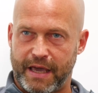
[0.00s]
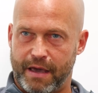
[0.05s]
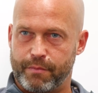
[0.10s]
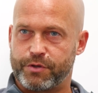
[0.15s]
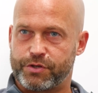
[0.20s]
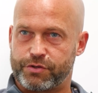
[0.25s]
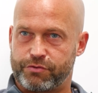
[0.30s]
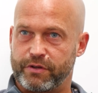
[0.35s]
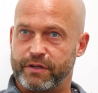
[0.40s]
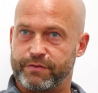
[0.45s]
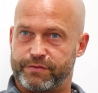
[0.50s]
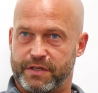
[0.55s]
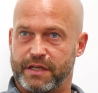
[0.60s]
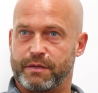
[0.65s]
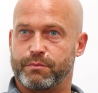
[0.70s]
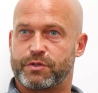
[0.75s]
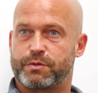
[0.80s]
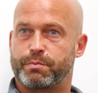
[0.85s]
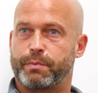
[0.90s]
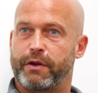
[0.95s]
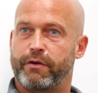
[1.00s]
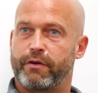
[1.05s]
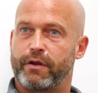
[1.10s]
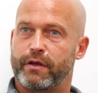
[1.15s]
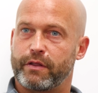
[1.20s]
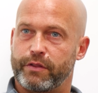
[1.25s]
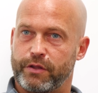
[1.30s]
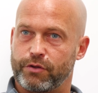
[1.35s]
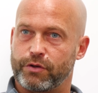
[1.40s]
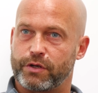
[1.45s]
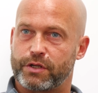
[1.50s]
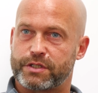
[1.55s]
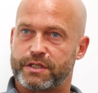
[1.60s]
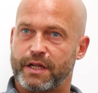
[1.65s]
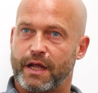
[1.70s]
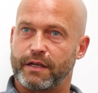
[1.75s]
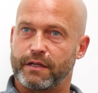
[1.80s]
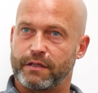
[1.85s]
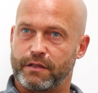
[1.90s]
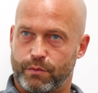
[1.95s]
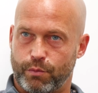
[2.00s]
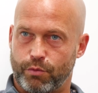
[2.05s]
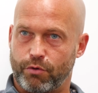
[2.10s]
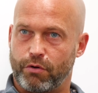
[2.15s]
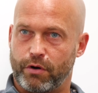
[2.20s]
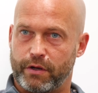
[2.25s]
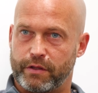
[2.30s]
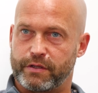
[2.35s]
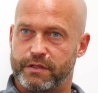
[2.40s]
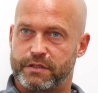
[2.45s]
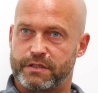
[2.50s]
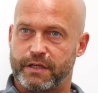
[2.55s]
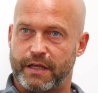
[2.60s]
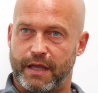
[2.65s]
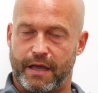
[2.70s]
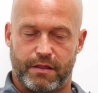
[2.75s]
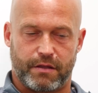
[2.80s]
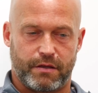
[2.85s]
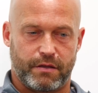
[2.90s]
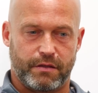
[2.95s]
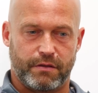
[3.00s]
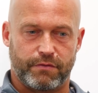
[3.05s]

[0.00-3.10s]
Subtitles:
chemistry of team spirit and the understanding that we're all in this together.